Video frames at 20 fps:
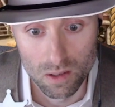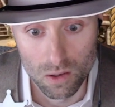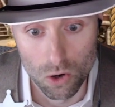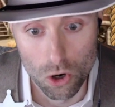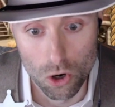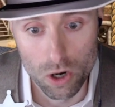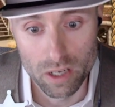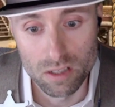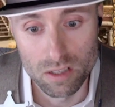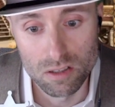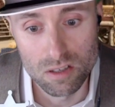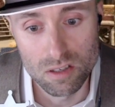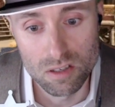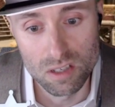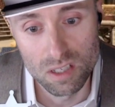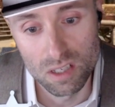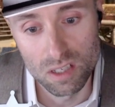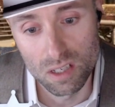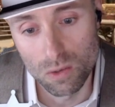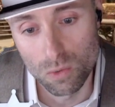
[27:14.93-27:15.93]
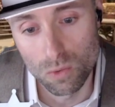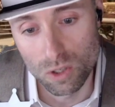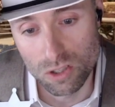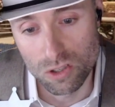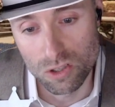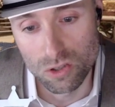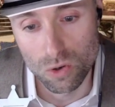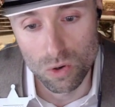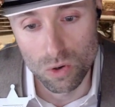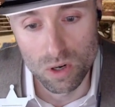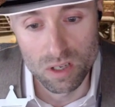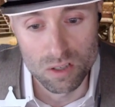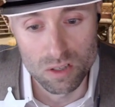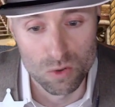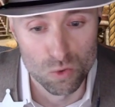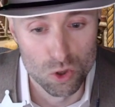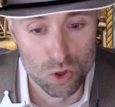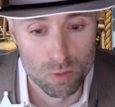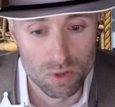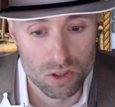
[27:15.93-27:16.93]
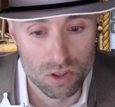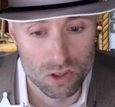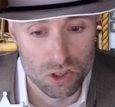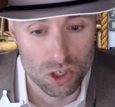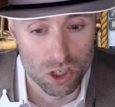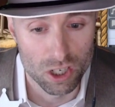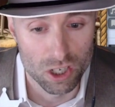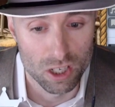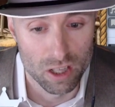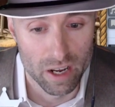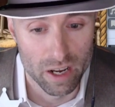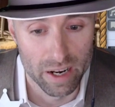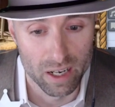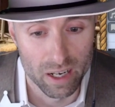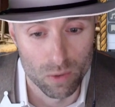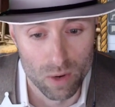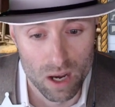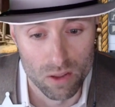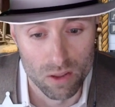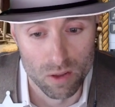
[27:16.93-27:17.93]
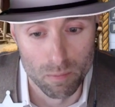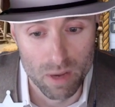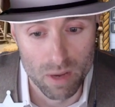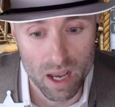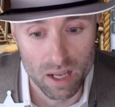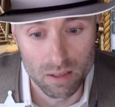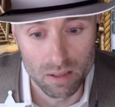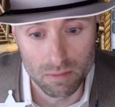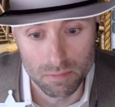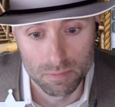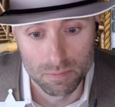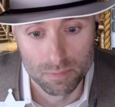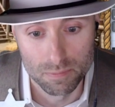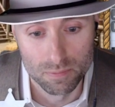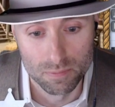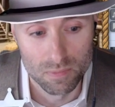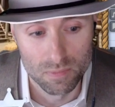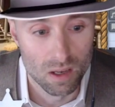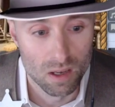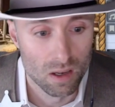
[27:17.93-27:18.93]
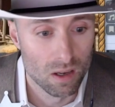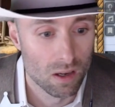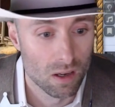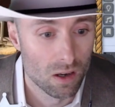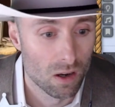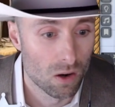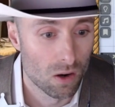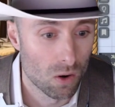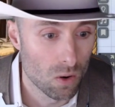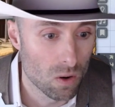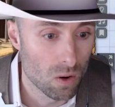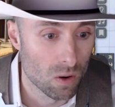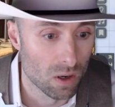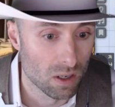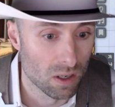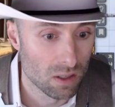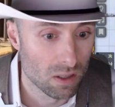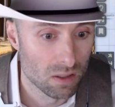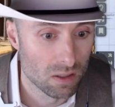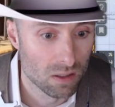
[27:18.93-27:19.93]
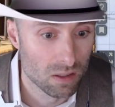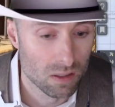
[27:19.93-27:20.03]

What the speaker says: or you can see what stories and rumors are circulating around the men, or